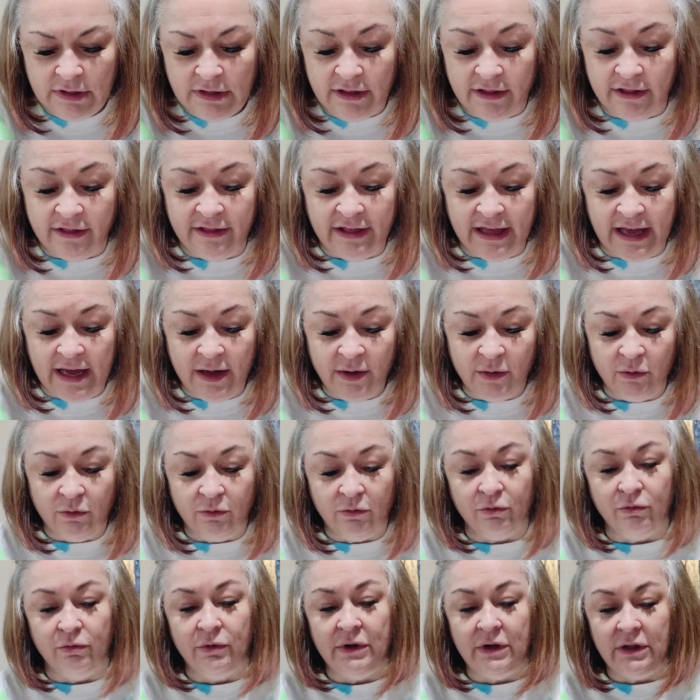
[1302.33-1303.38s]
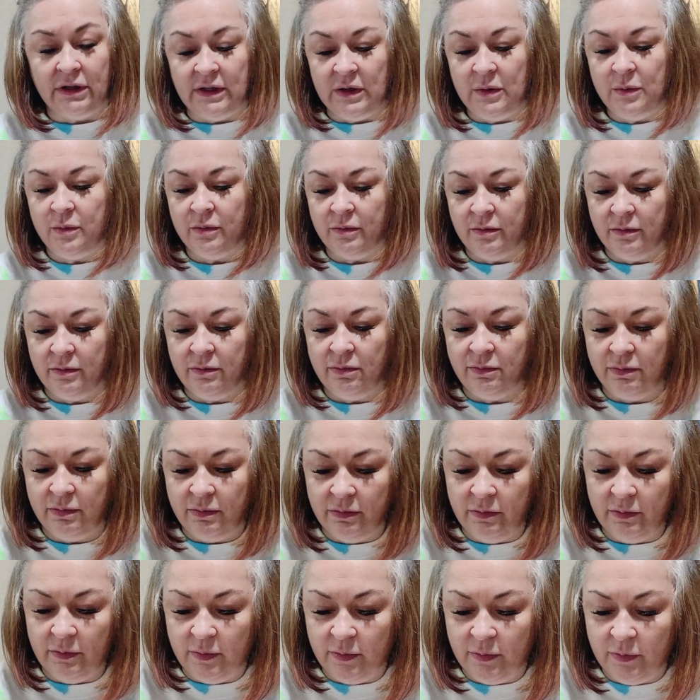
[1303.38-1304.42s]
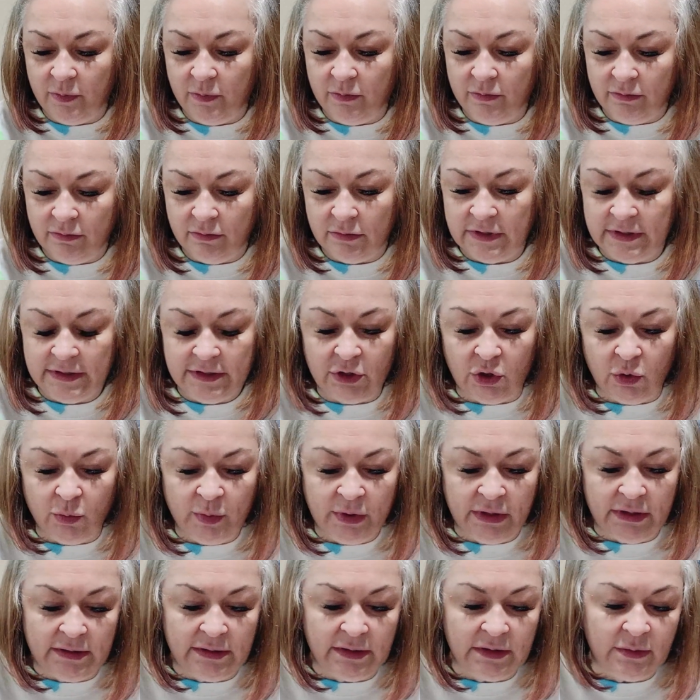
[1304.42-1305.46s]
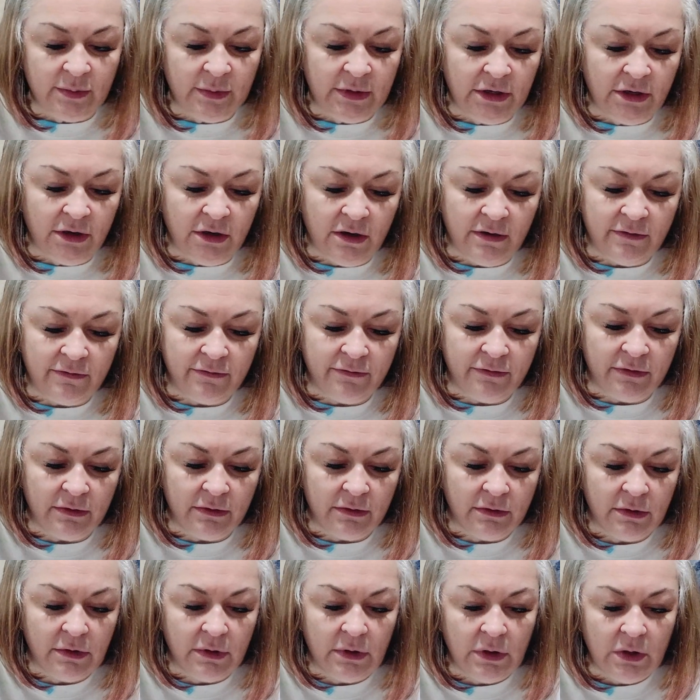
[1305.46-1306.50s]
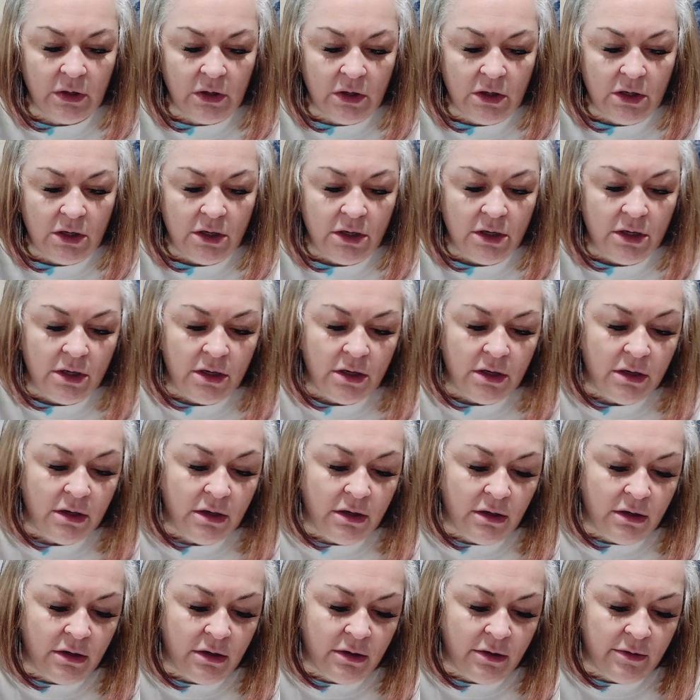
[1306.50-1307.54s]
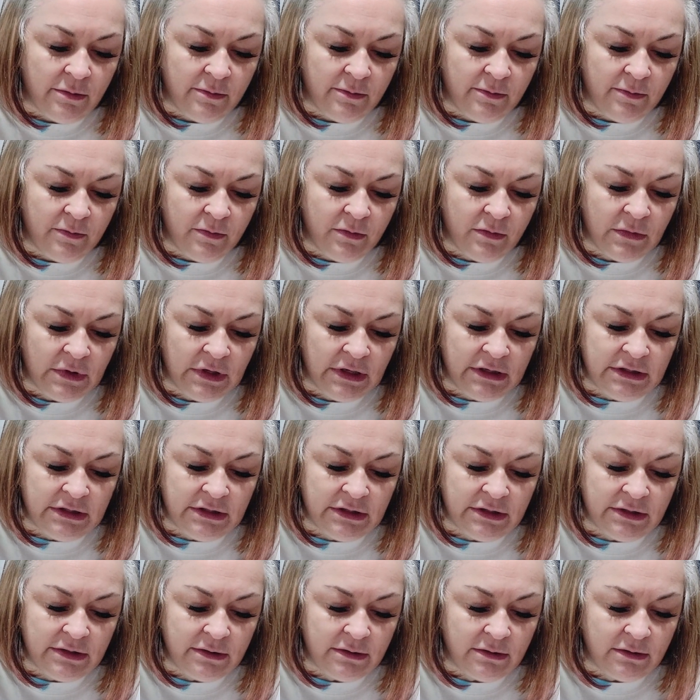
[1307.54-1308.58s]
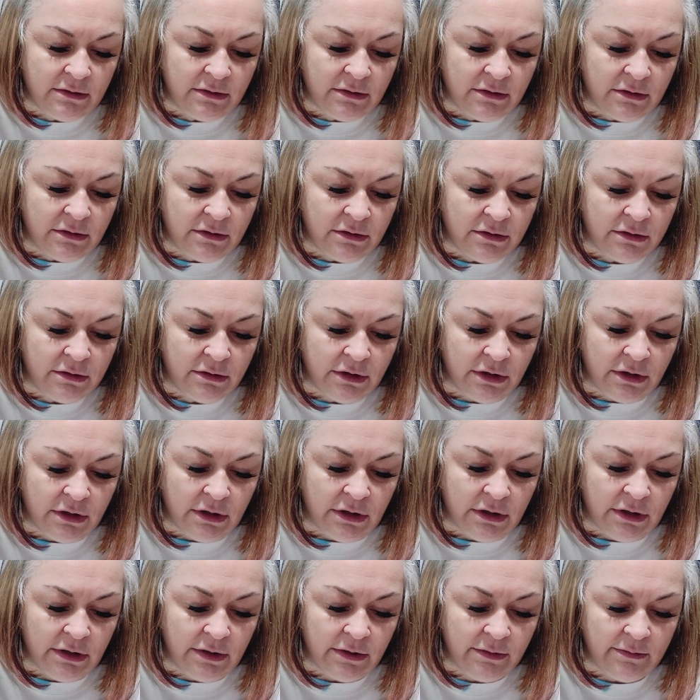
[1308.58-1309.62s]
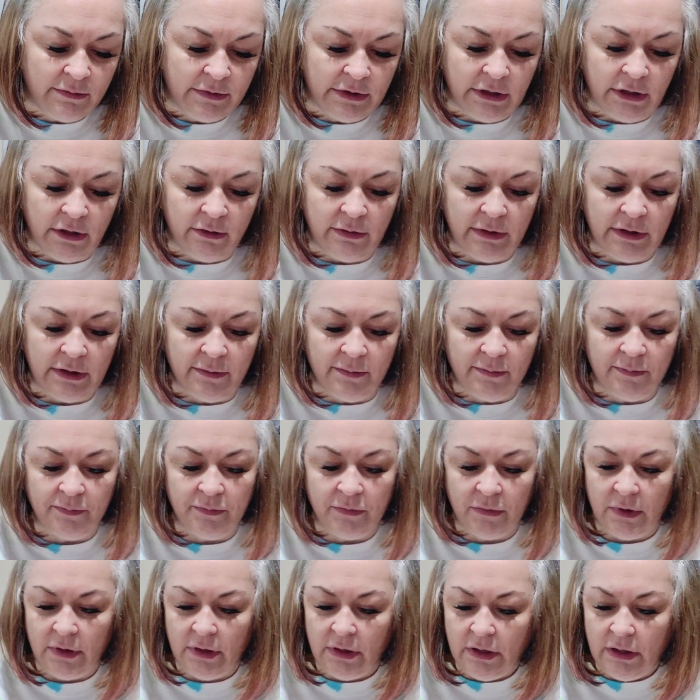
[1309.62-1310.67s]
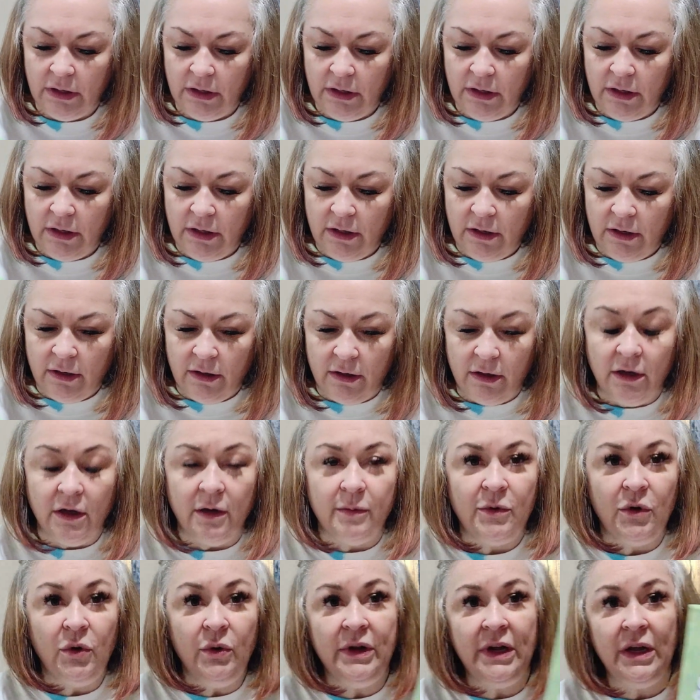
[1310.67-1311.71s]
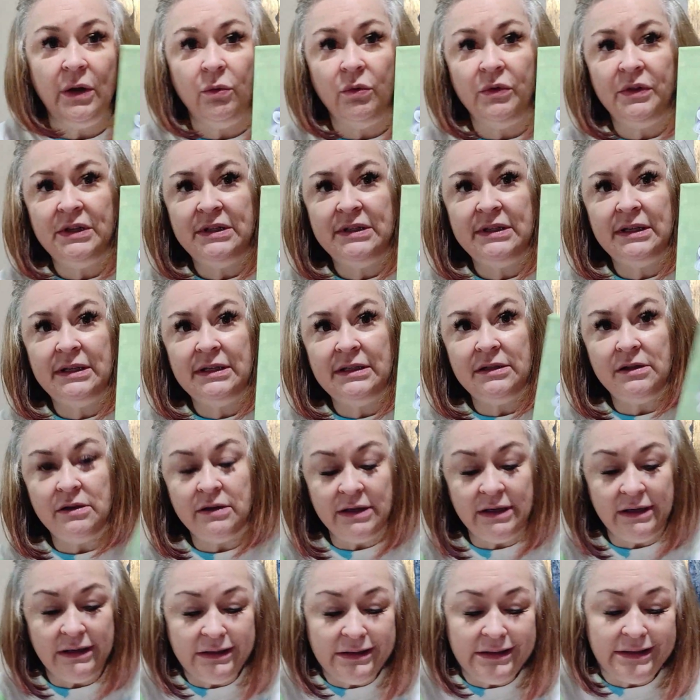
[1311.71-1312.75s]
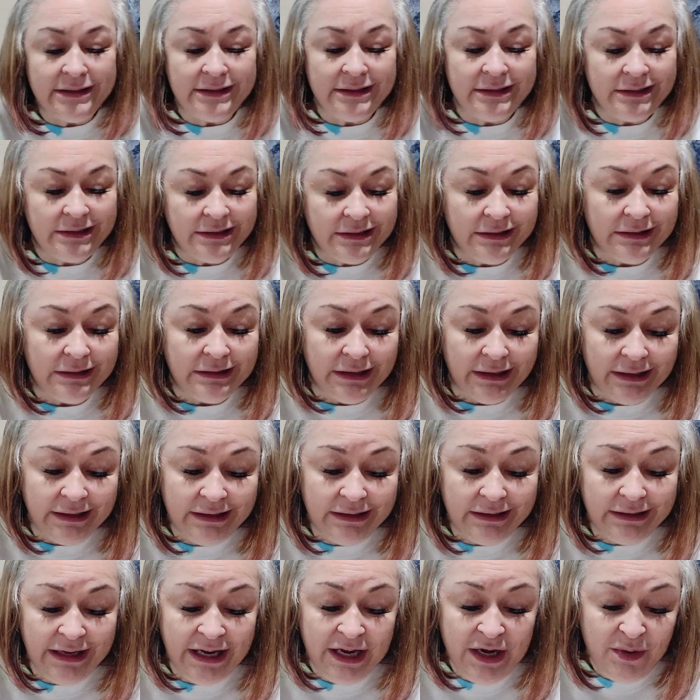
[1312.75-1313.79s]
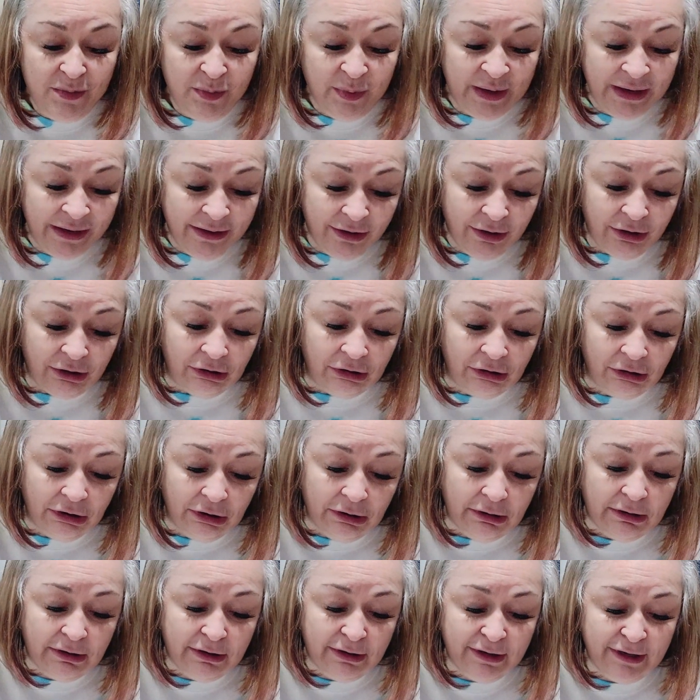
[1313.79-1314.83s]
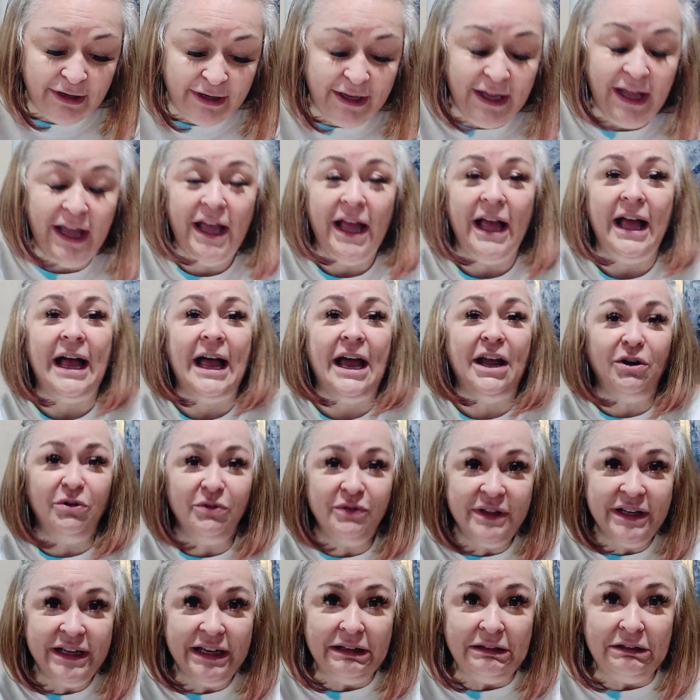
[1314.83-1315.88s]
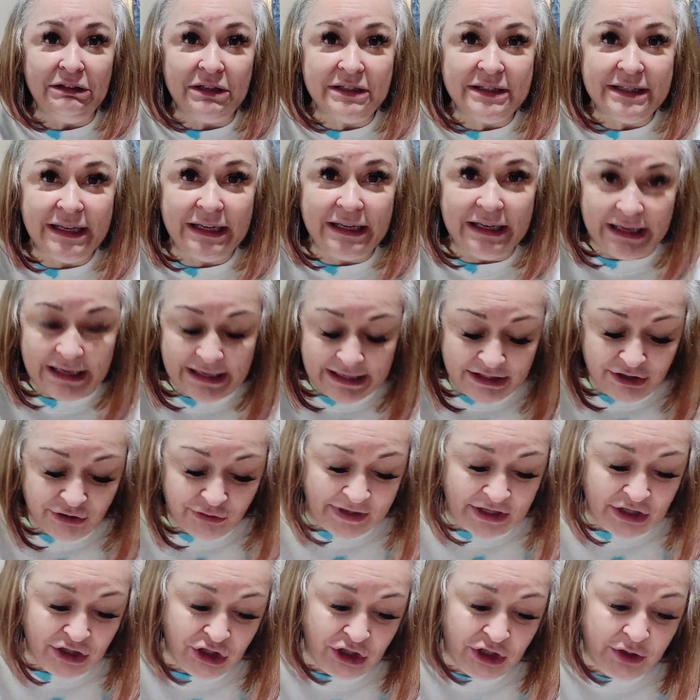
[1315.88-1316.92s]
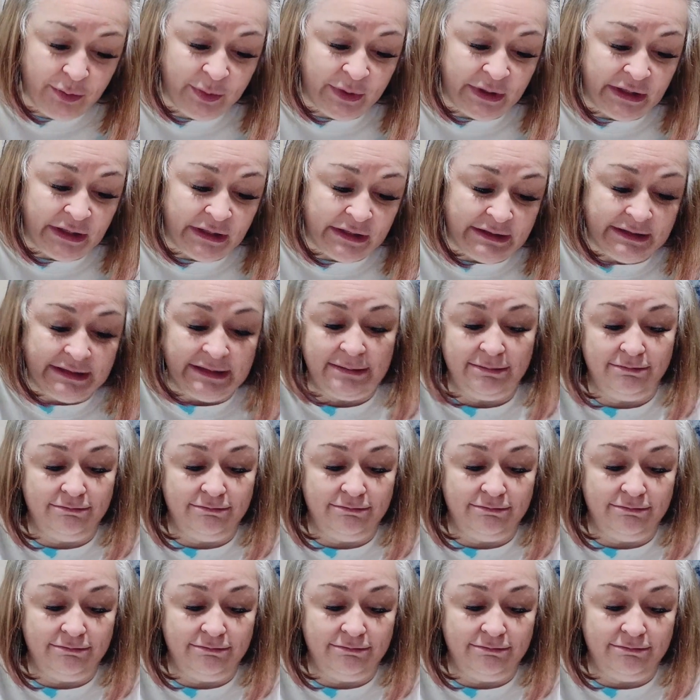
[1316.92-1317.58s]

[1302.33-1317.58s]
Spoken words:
That really still pisses me off. Oh God, anyway. Okay, well, this is looking slightly better. I don't think it looks like a hydrangea, but it's